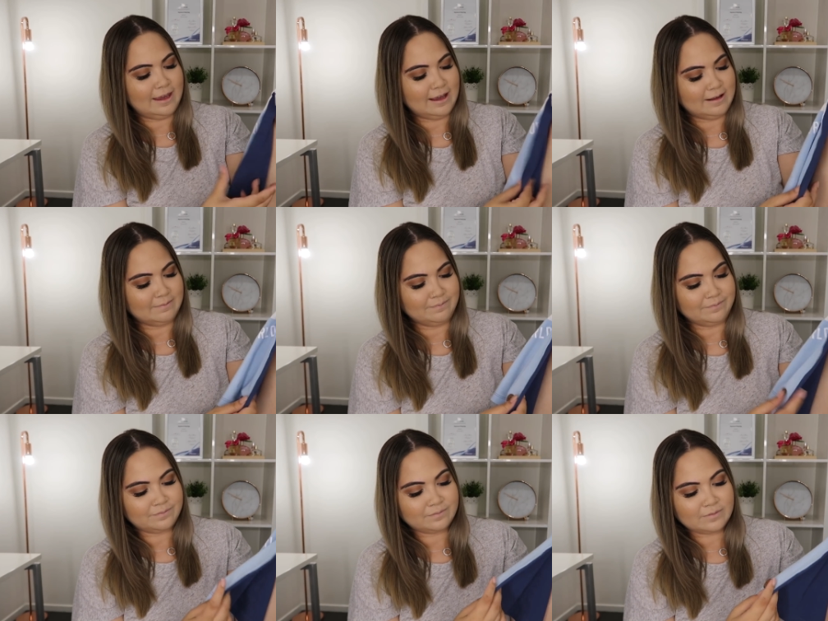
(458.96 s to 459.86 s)
the
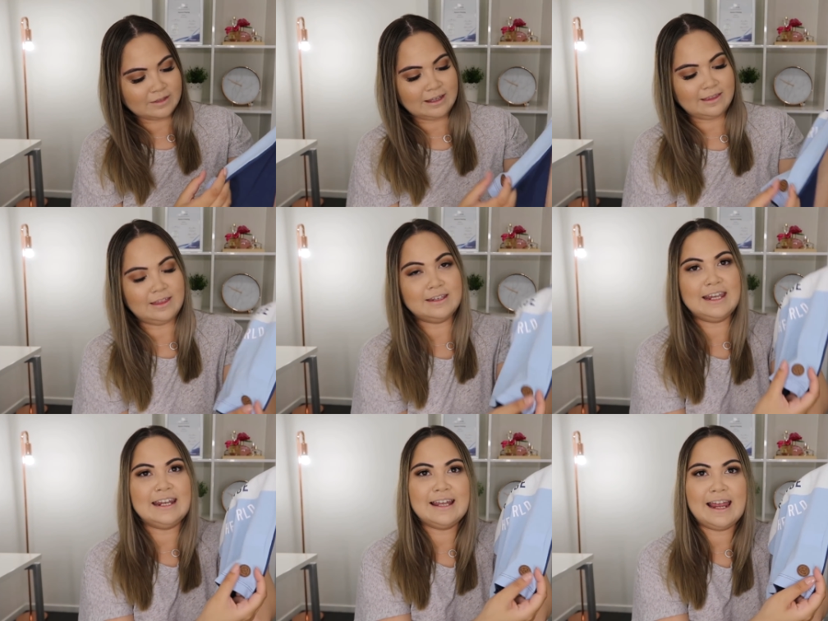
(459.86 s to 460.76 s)
um, the
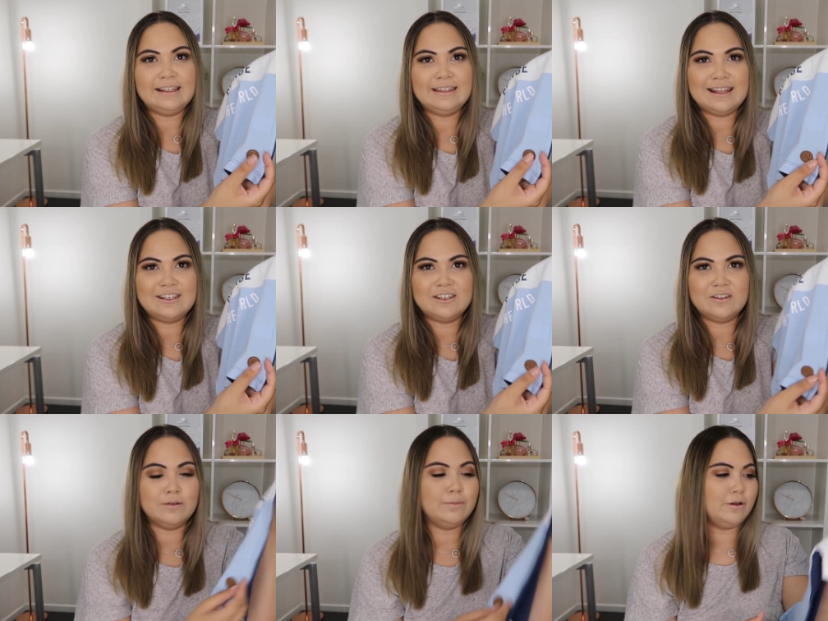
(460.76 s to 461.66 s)
detailing that's just
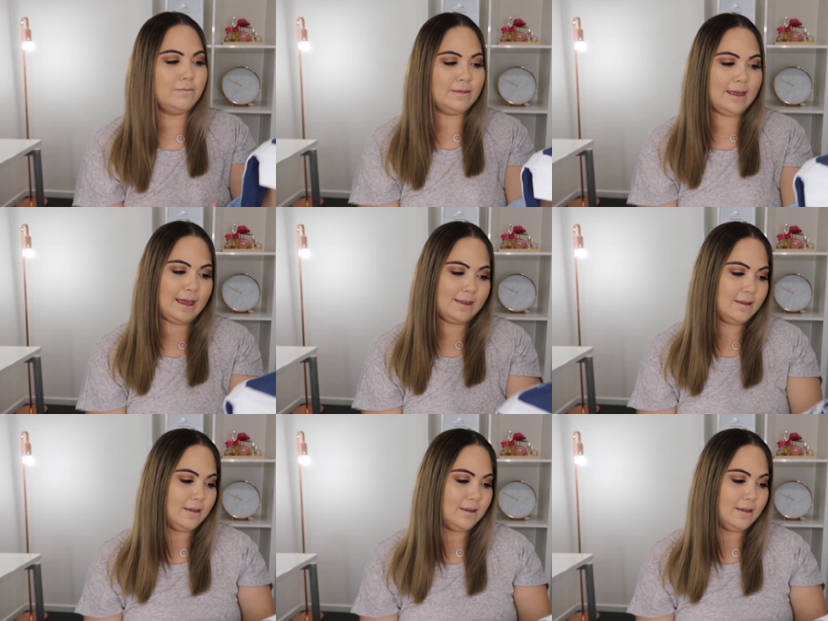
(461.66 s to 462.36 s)
on the bottom there.